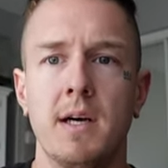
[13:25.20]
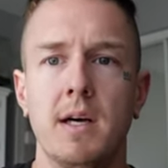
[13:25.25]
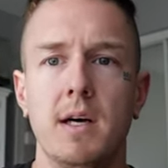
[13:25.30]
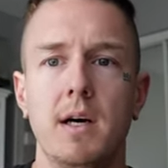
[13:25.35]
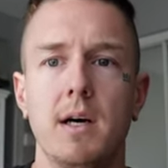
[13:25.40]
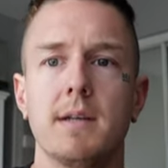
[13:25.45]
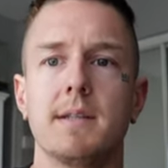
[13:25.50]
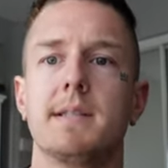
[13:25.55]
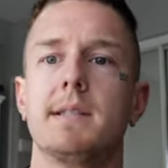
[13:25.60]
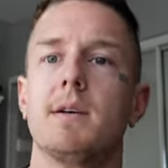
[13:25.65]

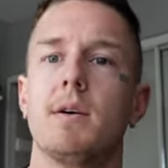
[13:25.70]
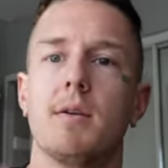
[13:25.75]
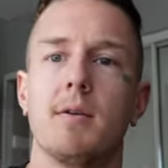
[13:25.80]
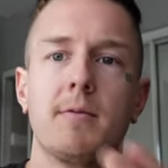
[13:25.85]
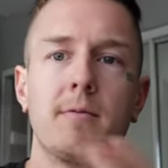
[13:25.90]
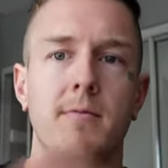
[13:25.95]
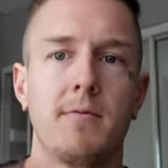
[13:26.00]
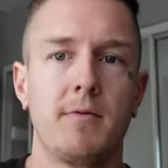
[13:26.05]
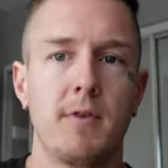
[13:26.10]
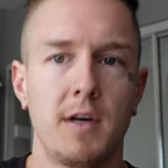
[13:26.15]
until the
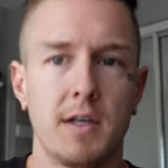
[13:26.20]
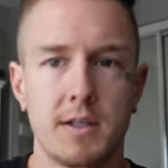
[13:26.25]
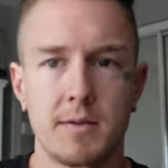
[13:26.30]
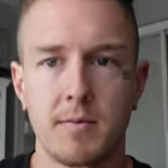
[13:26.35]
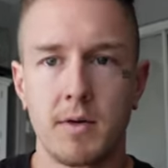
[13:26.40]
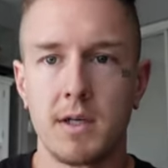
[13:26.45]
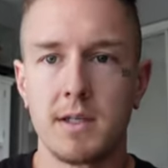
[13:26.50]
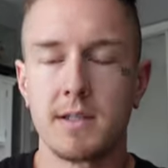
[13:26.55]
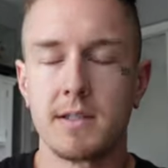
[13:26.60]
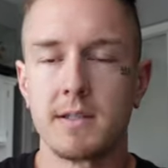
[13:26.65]
first
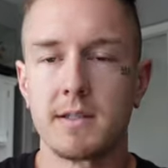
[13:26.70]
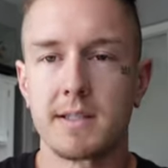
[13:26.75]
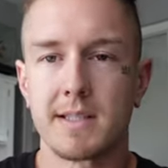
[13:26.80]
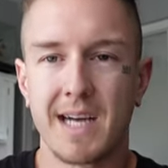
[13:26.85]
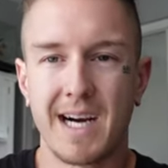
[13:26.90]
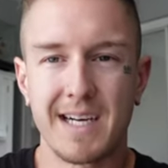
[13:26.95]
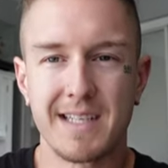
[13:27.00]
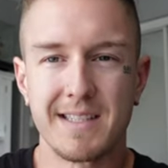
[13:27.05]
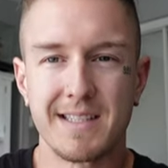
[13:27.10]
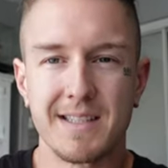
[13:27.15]
person
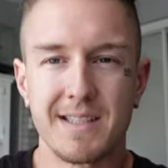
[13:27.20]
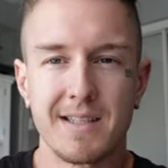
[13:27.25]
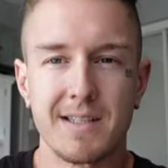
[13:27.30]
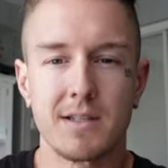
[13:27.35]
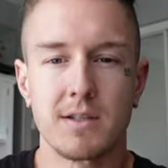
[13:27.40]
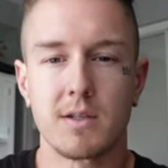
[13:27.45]
signs it.